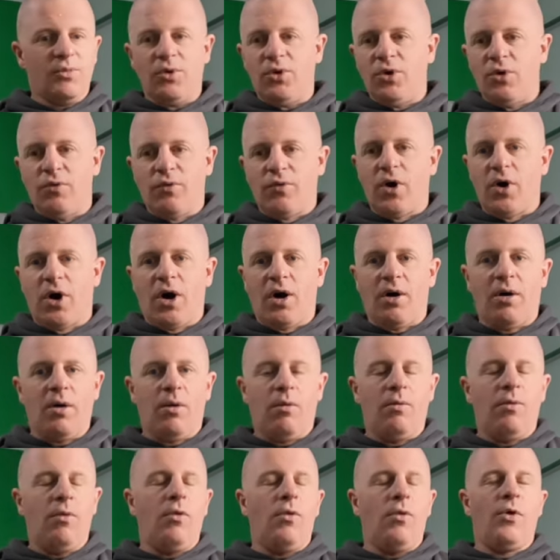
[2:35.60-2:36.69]

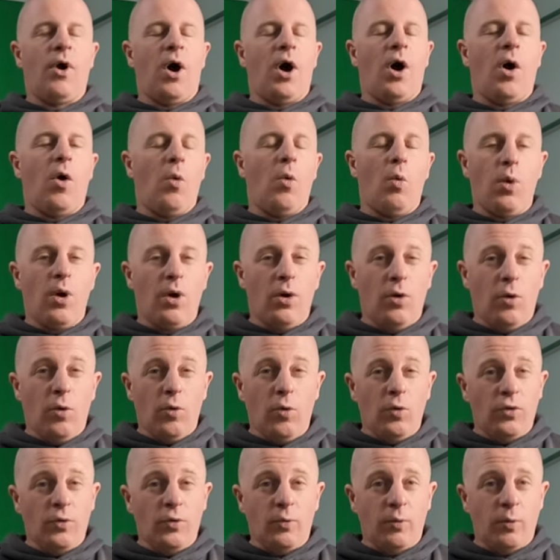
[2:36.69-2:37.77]
the whole
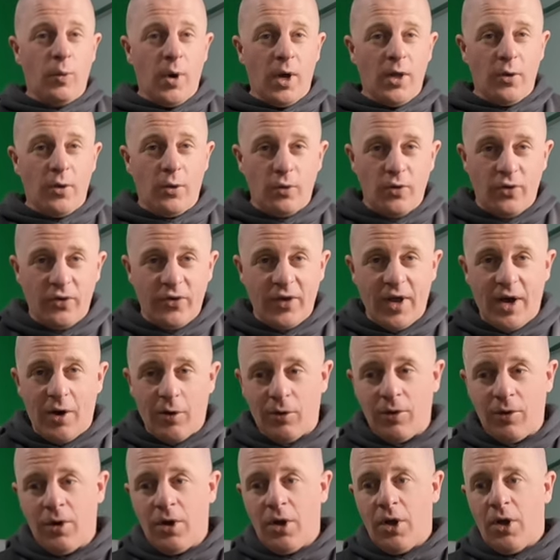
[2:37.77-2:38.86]
world where you can
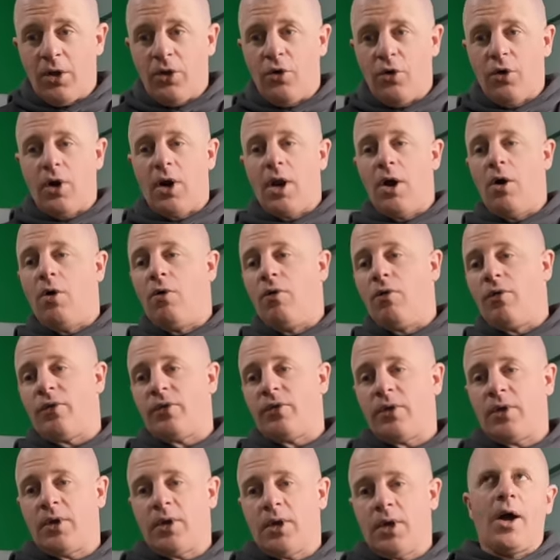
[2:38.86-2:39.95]
sell your
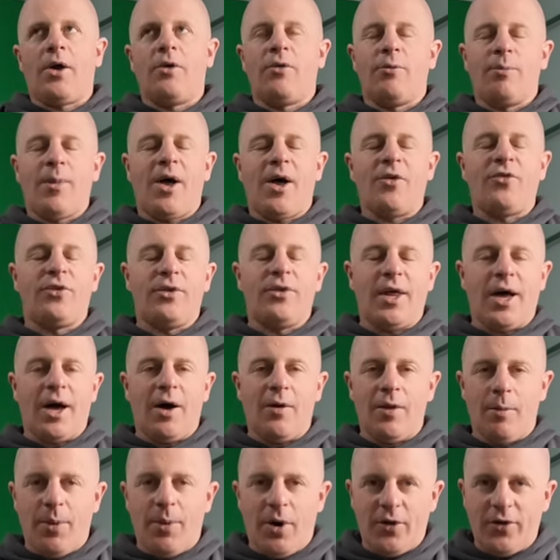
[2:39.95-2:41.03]
clothes. I can imagine now
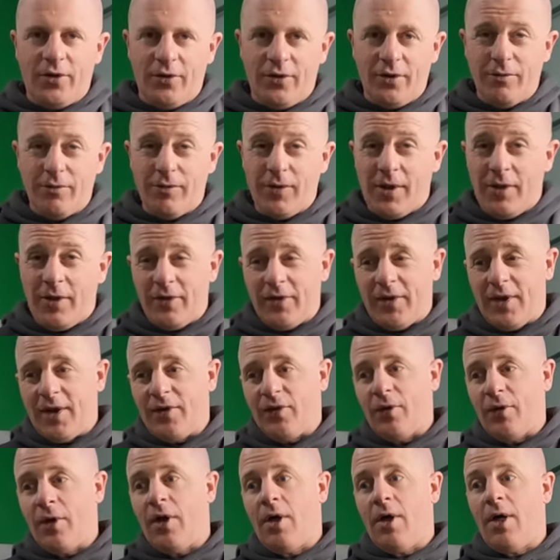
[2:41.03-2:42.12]
the bosses of
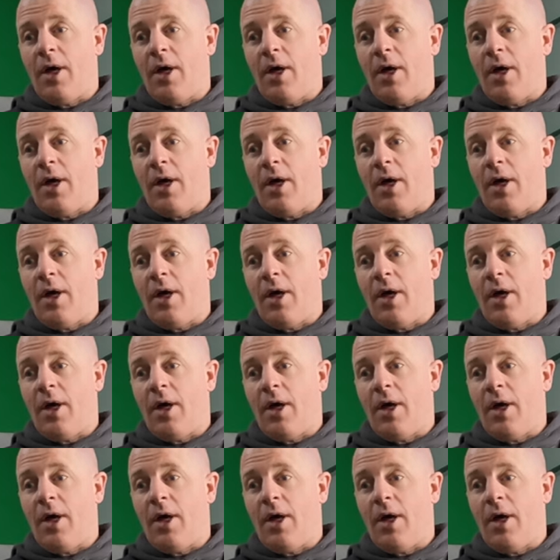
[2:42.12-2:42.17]
Vinted